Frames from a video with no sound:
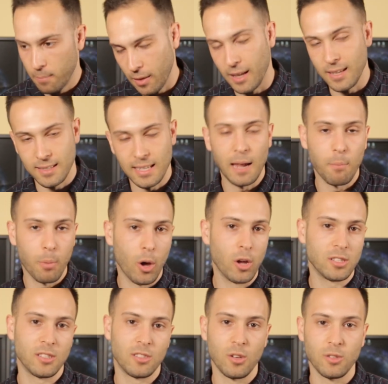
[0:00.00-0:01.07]
let's say,
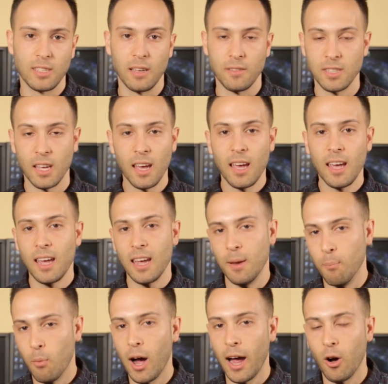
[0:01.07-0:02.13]
purchase those gifts.
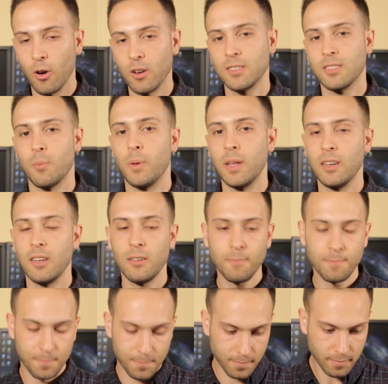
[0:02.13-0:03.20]
In my honest
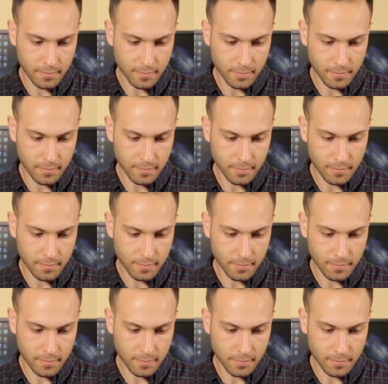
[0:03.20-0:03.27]
opinion,